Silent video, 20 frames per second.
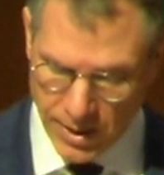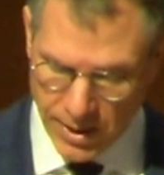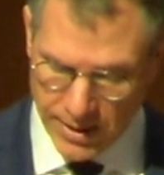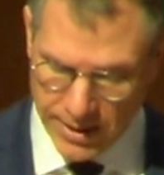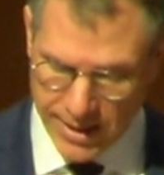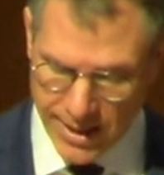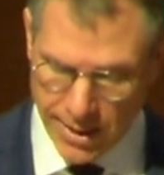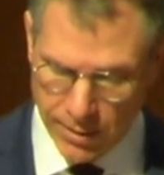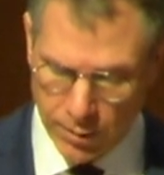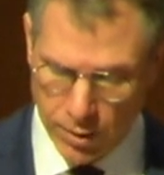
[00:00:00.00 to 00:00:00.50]

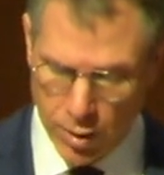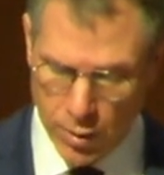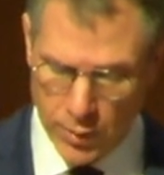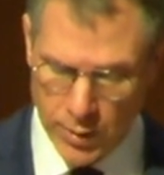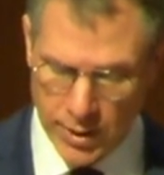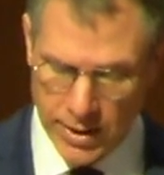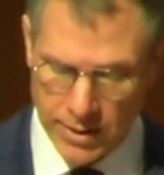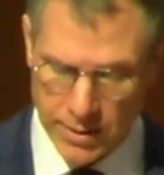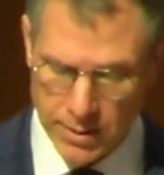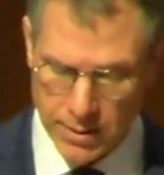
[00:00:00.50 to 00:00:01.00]
And
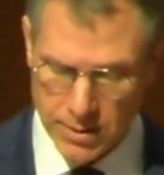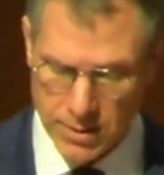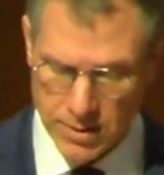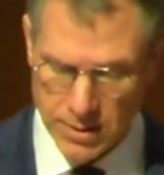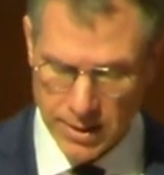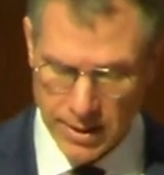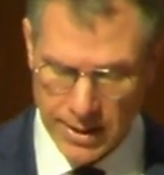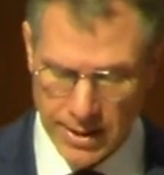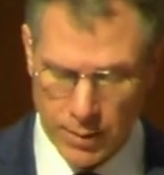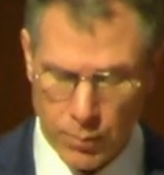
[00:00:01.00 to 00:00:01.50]
download it,
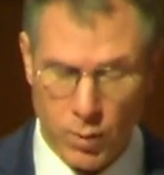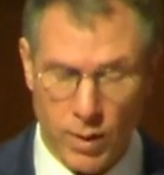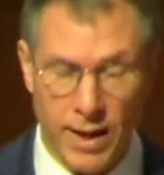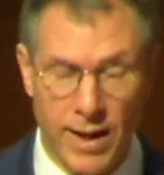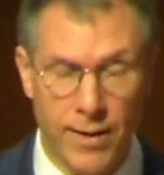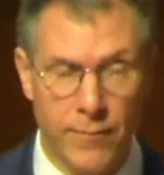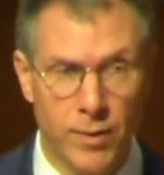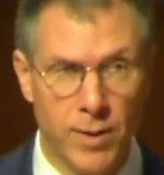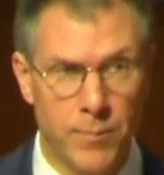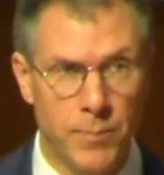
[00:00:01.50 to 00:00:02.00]
and it will
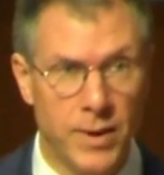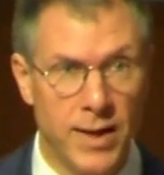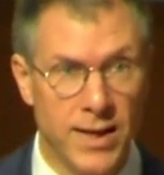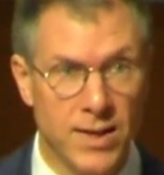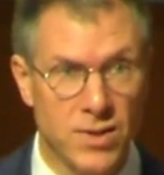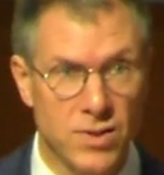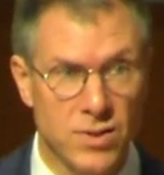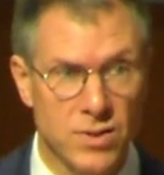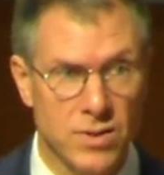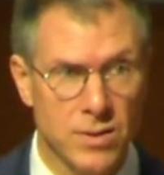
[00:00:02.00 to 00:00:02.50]
have
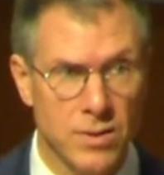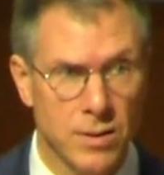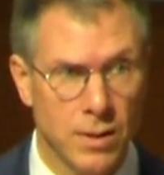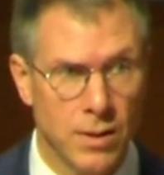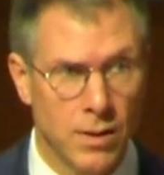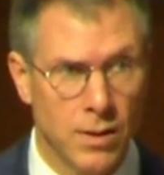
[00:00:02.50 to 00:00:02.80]
updates